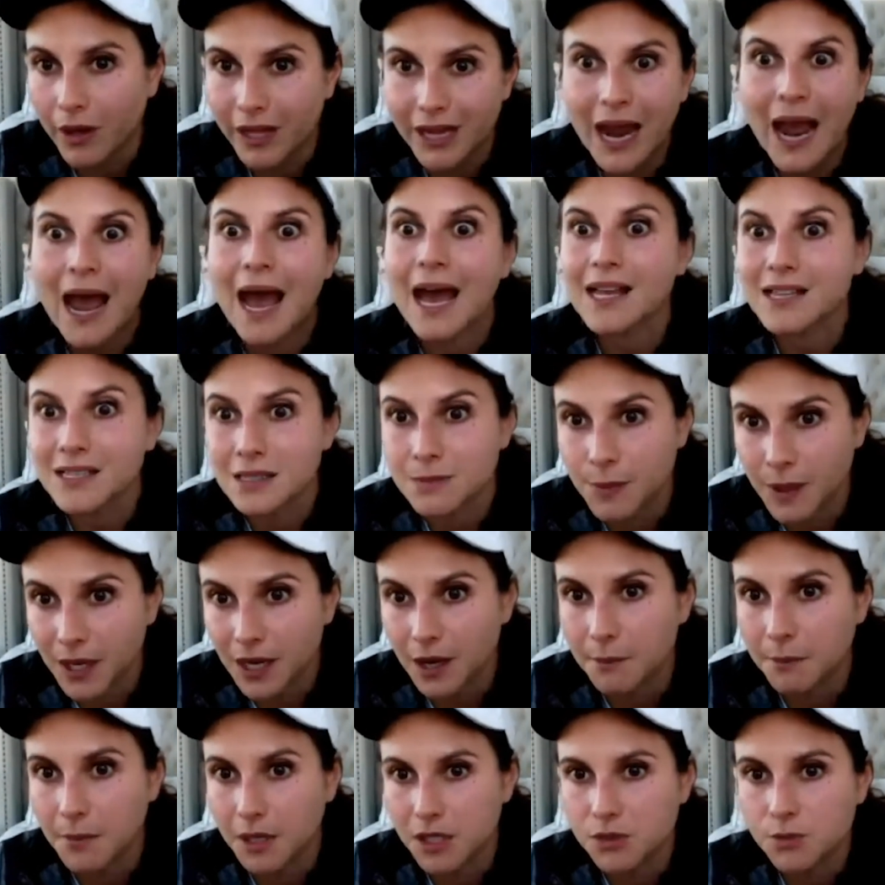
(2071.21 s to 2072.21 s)
It has
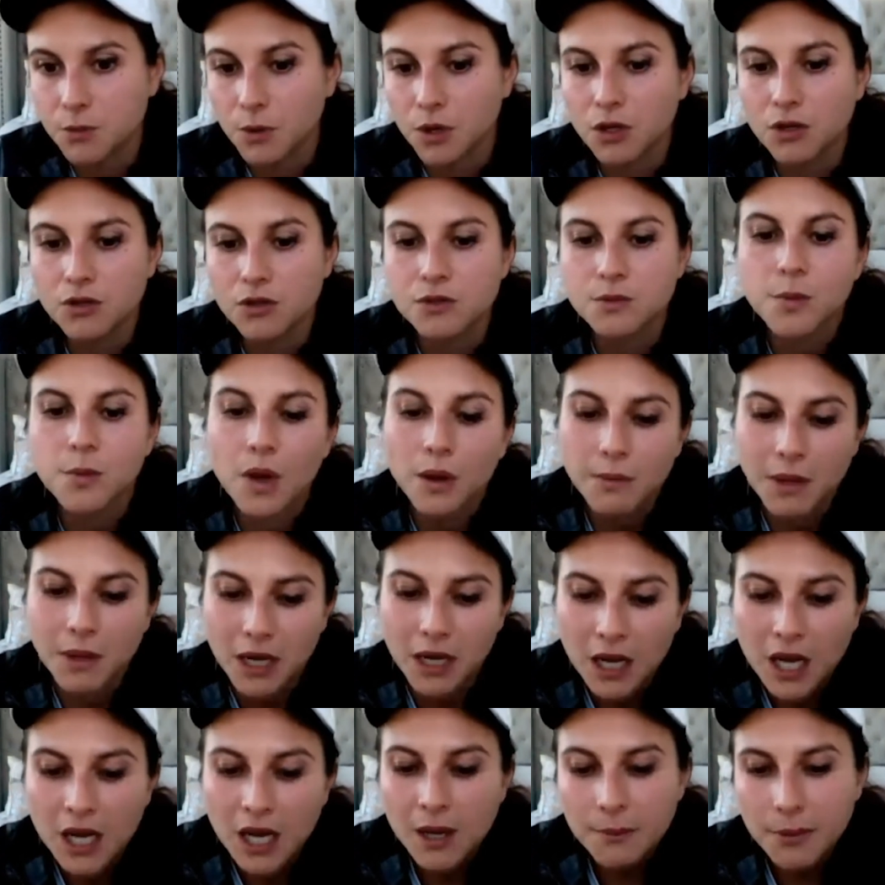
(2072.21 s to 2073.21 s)
become much more usable. I mean,
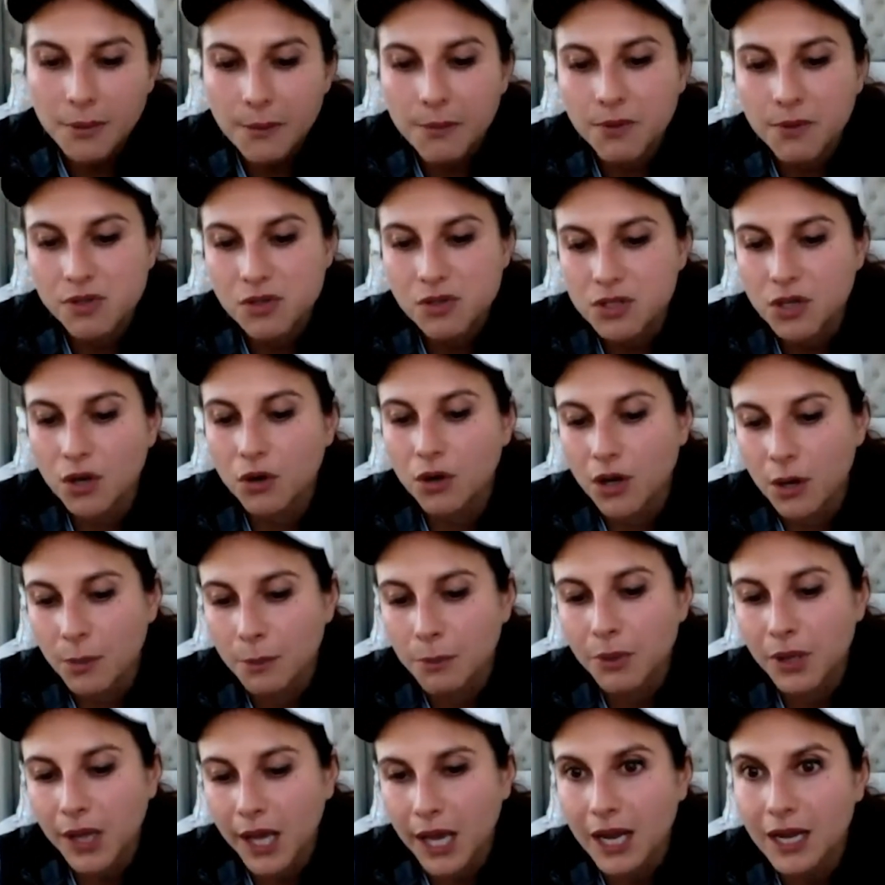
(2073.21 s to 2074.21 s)
people still
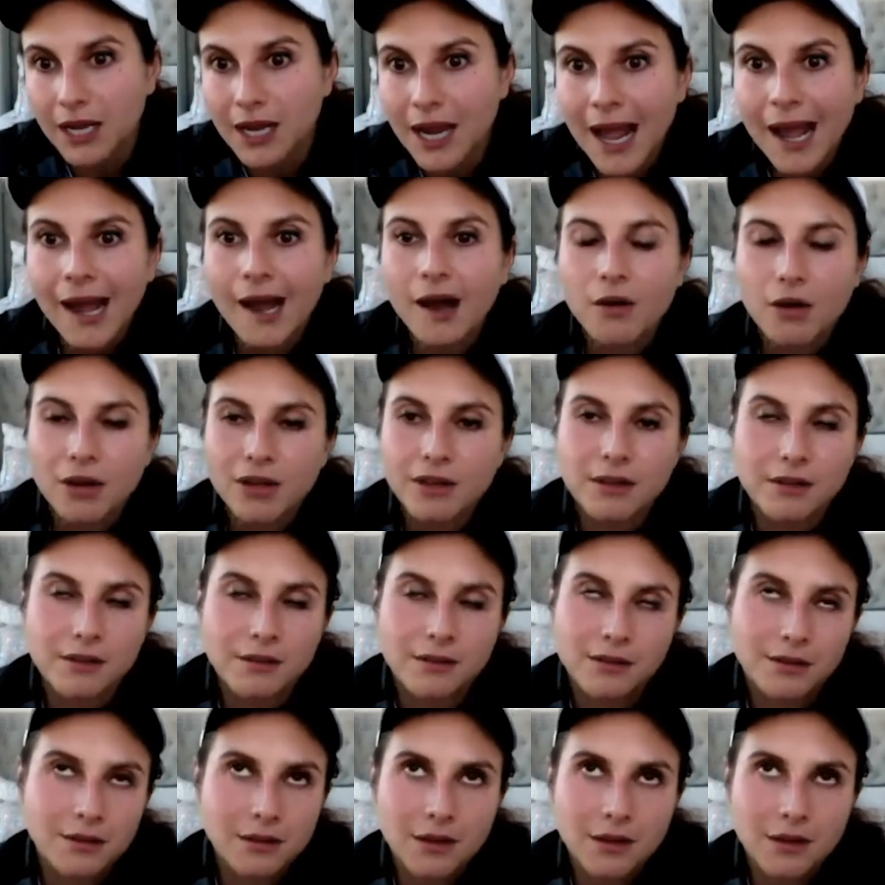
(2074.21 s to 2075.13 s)
complain now, and